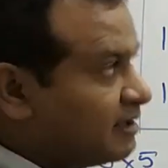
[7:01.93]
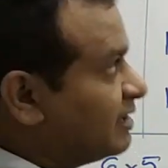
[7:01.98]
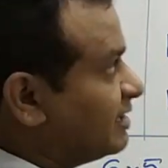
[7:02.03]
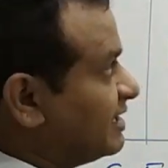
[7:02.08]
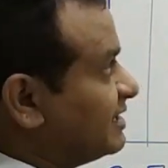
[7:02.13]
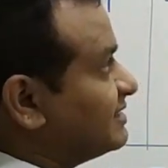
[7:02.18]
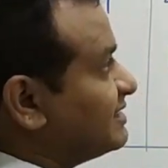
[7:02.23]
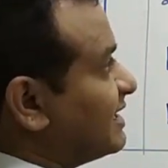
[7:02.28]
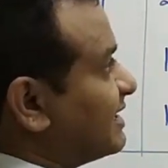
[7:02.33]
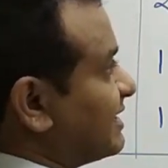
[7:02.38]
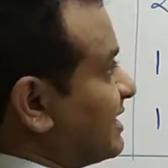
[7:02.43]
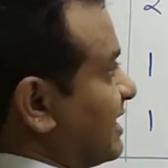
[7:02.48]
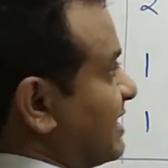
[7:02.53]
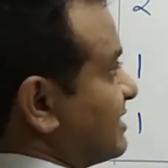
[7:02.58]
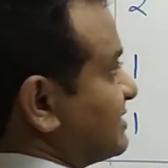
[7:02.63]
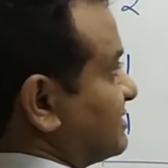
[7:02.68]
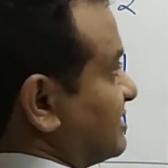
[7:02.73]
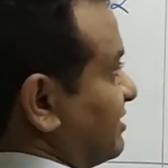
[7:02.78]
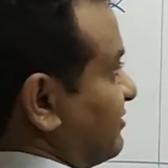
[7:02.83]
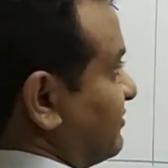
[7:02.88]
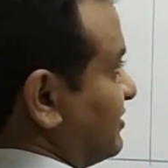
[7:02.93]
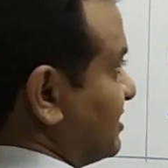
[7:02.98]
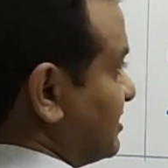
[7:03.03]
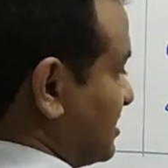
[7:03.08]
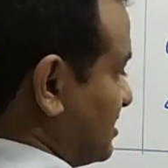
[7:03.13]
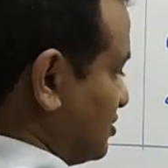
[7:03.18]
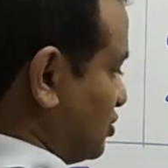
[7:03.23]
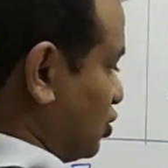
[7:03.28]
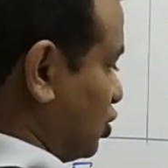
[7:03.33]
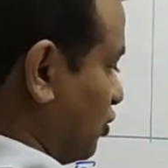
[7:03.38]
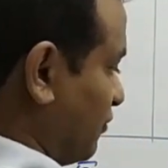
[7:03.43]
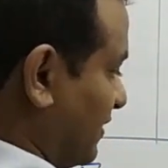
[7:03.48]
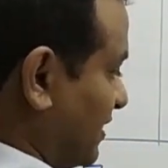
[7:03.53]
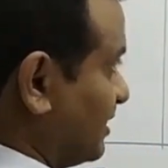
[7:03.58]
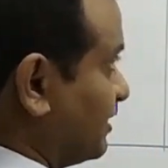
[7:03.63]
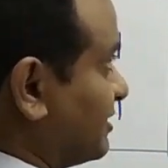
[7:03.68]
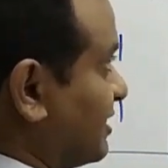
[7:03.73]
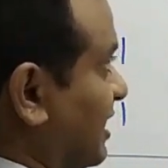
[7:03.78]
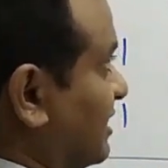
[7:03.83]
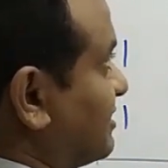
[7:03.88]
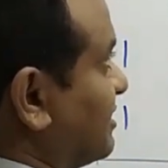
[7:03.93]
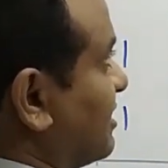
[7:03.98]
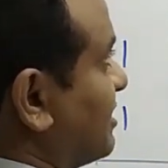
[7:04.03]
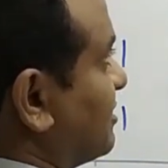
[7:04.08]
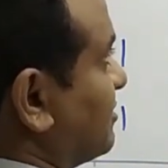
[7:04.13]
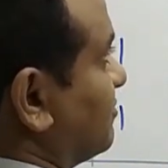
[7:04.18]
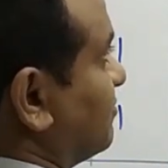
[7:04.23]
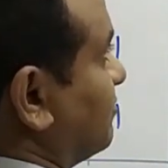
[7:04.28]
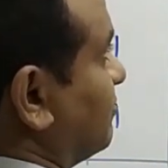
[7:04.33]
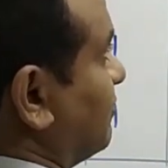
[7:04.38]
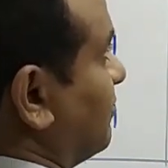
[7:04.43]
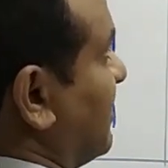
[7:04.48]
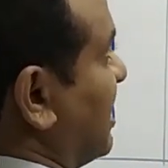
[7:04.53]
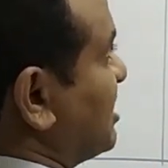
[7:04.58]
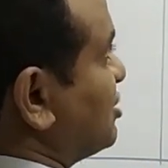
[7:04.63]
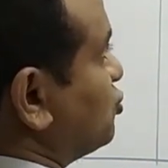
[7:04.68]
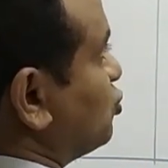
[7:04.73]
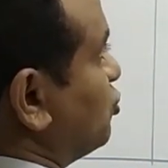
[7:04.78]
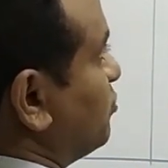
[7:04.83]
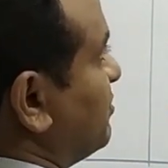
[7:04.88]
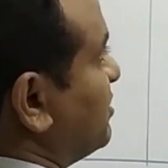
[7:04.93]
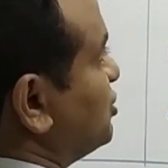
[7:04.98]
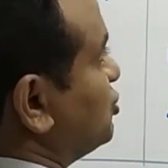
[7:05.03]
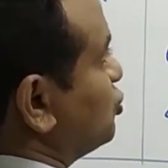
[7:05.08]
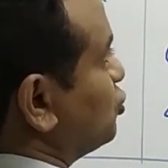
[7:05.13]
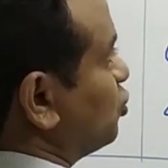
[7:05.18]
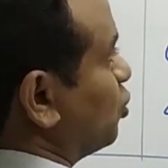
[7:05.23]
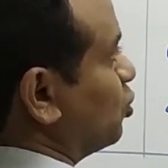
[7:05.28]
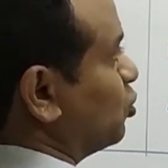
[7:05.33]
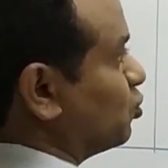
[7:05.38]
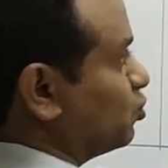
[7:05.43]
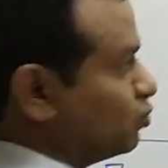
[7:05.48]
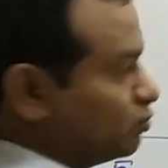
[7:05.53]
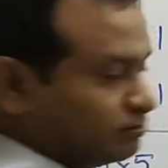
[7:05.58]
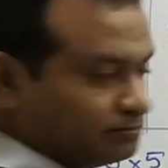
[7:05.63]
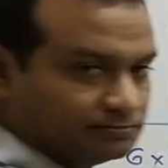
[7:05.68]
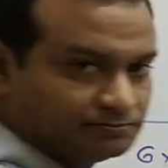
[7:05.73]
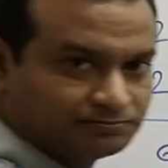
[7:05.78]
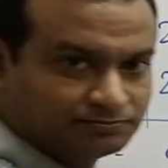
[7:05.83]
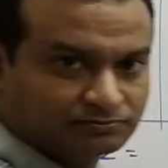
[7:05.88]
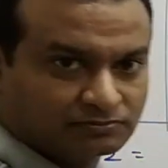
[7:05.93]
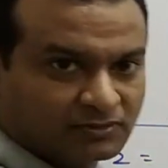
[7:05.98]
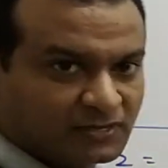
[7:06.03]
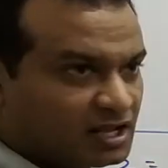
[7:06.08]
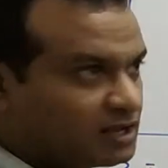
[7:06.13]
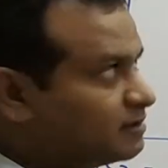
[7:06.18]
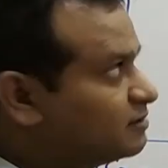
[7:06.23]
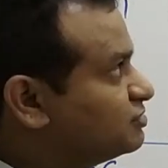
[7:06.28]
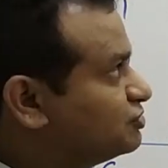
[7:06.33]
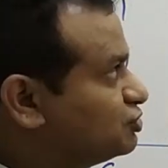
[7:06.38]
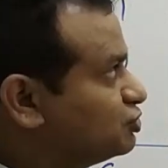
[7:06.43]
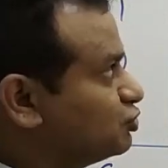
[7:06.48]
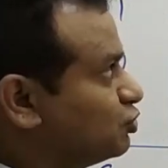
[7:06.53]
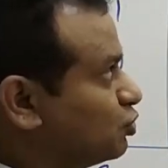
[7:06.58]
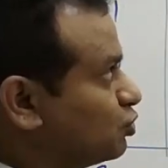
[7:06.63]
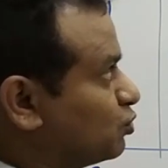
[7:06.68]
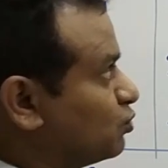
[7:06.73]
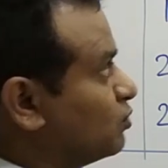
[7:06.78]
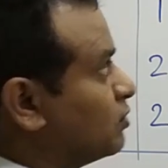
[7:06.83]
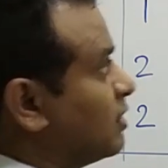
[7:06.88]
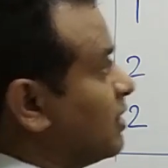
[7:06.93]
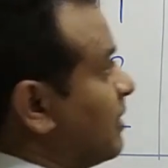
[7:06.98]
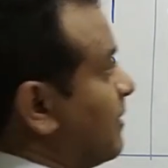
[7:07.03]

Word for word: In that case, if this is 0, 1, the other match should be 0, 2. 0, 2.